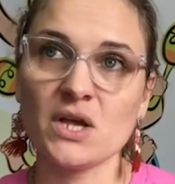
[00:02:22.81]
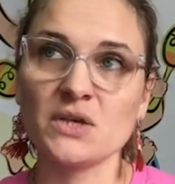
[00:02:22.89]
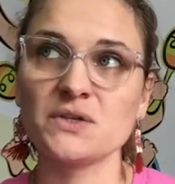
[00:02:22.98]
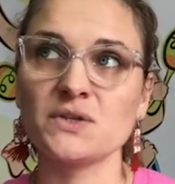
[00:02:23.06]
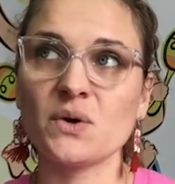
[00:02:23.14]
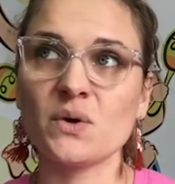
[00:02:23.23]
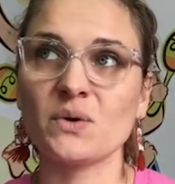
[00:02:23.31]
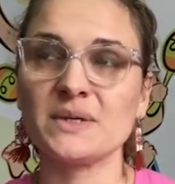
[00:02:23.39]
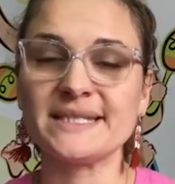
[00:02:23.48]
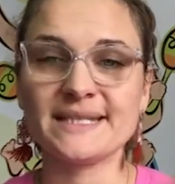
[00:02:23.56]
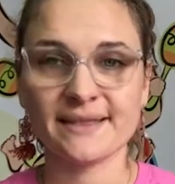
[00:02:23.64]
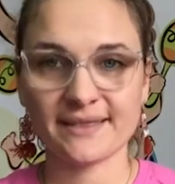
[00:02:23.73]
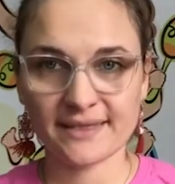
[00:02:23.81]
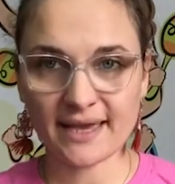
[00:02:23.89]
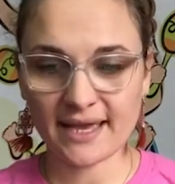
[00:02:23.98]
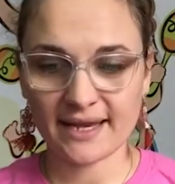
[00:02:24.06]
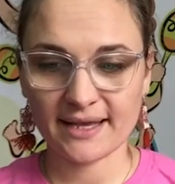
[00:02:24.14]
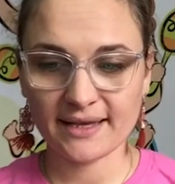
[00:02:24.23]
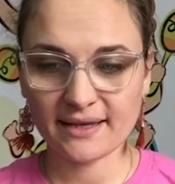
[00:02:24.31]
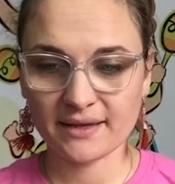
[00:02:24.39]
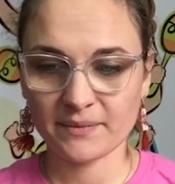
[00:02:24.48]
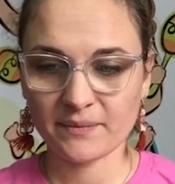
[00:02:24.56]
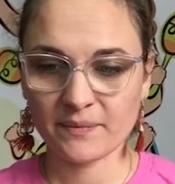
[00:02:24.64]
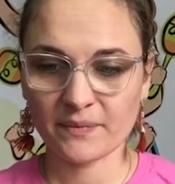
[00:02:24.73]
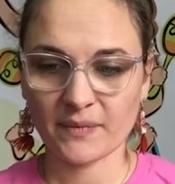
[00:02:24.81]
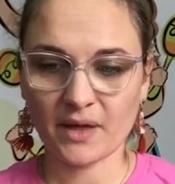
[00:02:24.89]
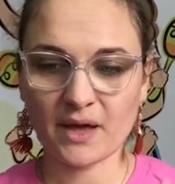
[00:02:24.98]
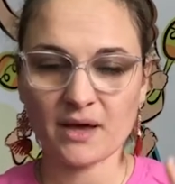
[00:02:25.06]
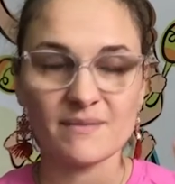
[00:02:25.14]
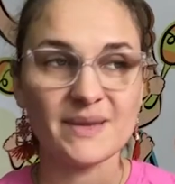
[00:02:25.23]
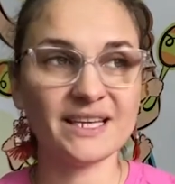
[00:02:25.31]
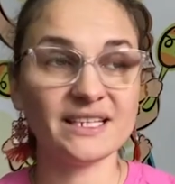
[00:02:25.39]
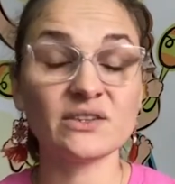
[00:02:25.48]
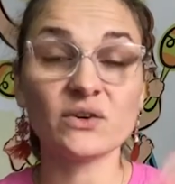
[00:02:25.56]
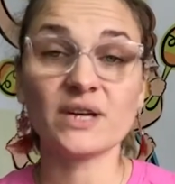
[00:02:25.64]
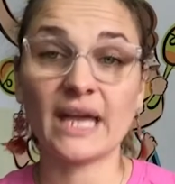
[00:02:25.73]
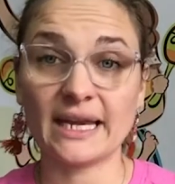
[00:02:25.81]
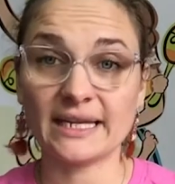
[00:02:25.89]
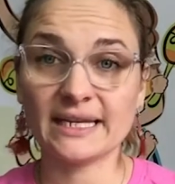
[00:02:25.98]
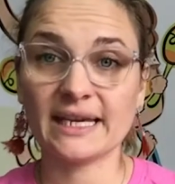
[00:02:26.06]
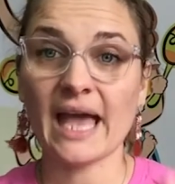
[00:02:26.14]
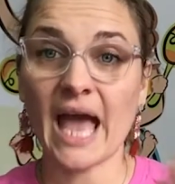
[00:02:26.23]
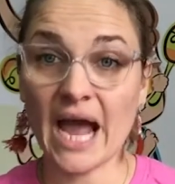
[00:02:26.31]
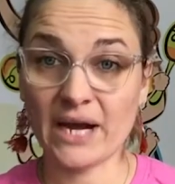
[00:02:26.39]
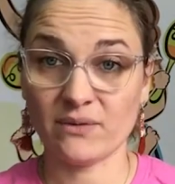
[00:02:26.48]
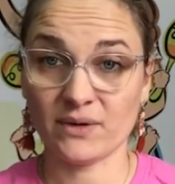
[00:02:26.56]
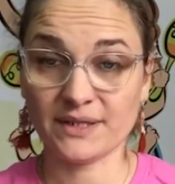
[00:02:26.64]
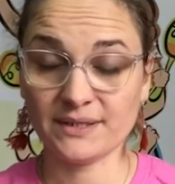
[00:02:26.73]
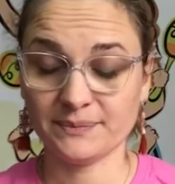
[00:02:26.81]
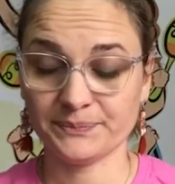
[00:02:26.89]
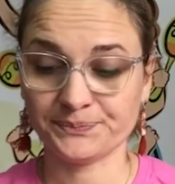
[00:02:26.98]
So synthetic, inorganic iron